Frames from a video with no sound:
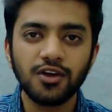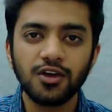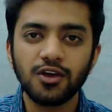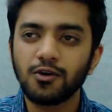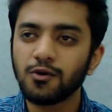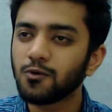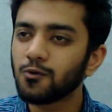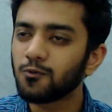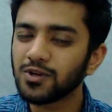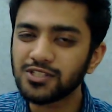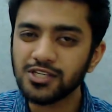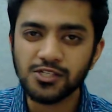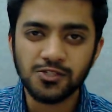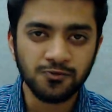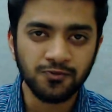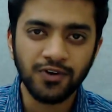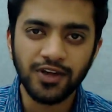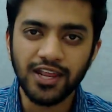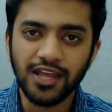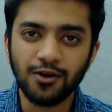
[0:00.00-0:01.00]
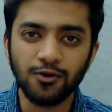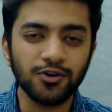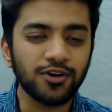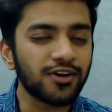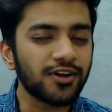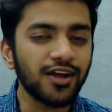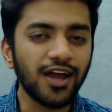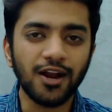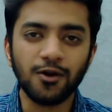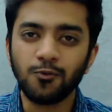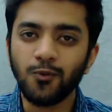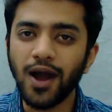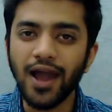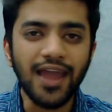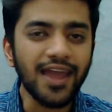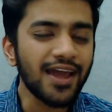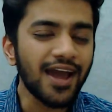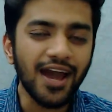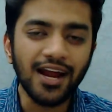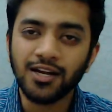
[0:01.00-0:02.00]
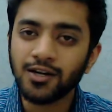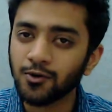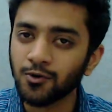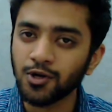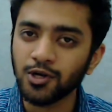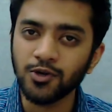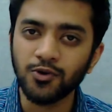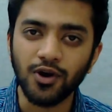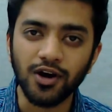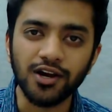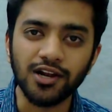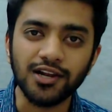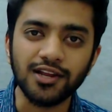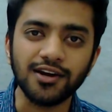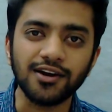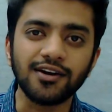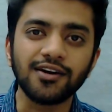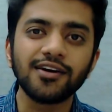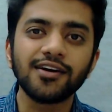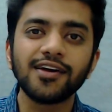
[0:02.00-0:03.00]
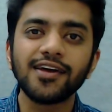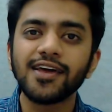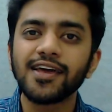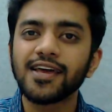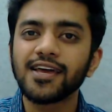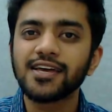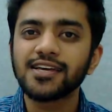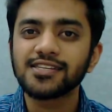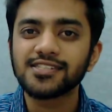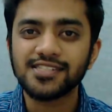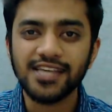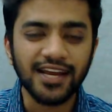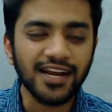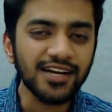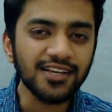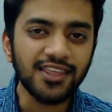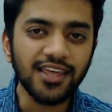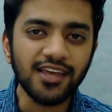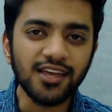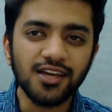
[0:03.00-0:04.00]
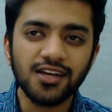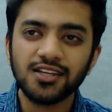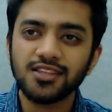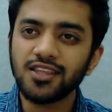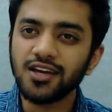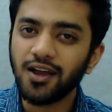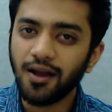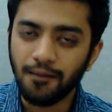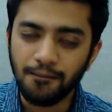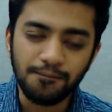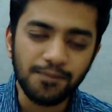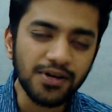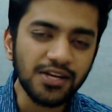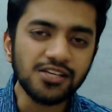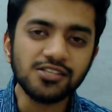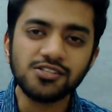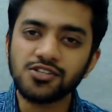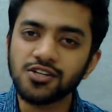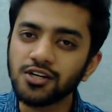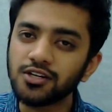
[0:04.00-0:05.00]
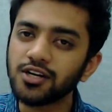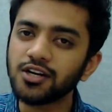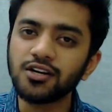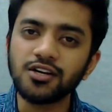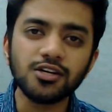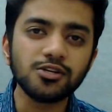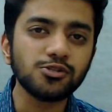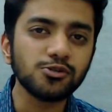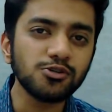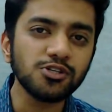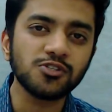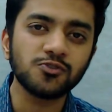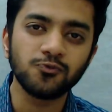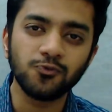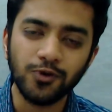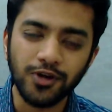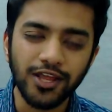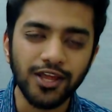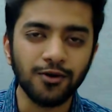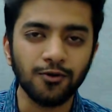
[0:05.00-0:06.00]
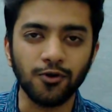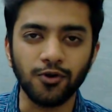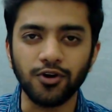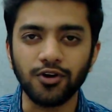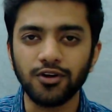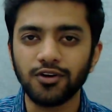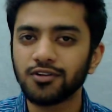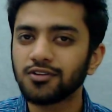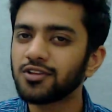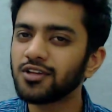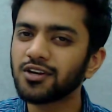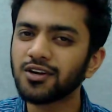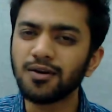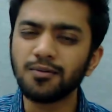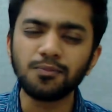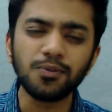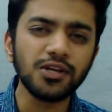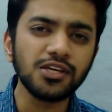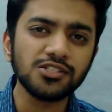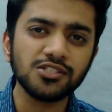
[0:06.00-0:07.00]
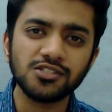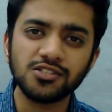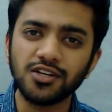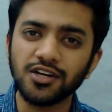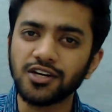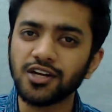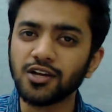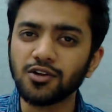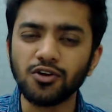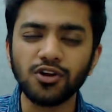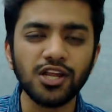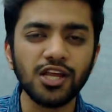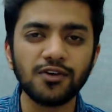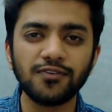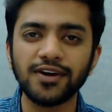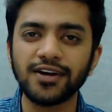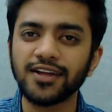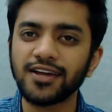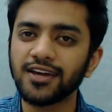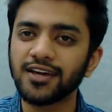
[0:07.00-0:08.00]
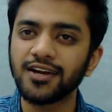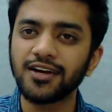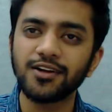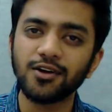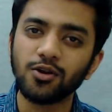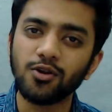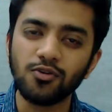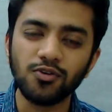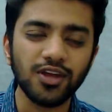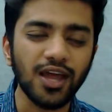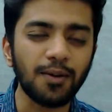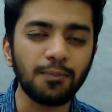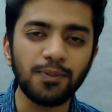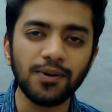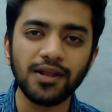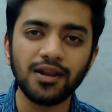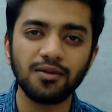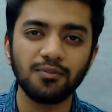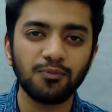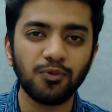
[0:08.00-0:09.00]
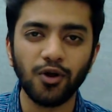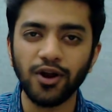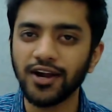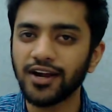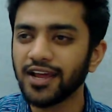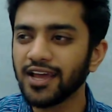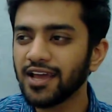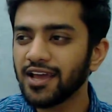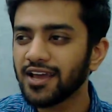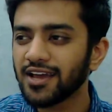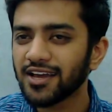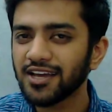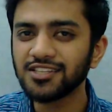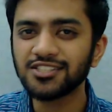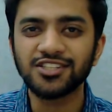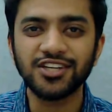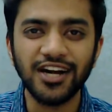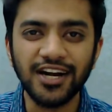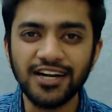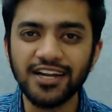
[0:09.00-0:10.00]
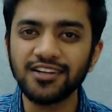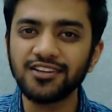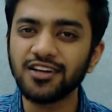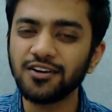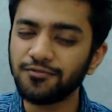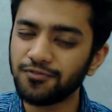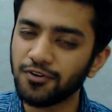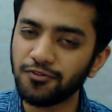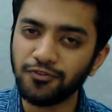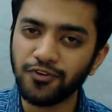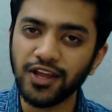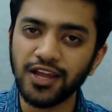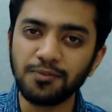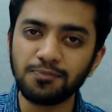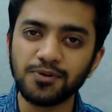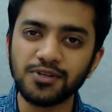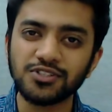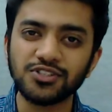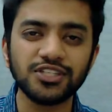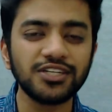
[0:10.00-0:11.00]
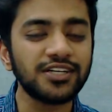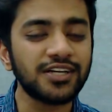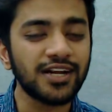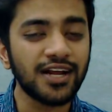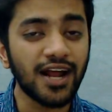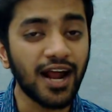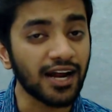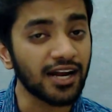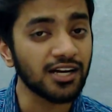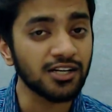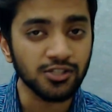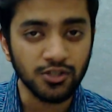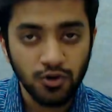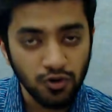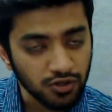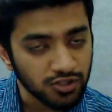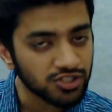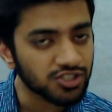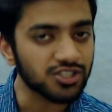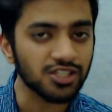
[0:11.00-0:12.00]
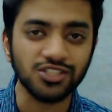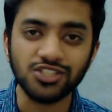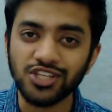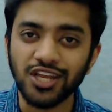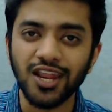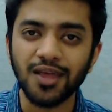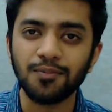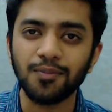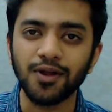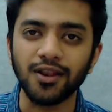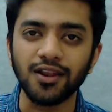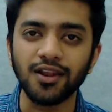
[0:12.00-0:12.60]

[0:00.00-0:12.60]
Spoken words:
which is very good, and why I told you earlier. Second thing, the company's return ratio is very good. The company's return on equity, return on capital employed is greater than 15%, and it looks sustainable.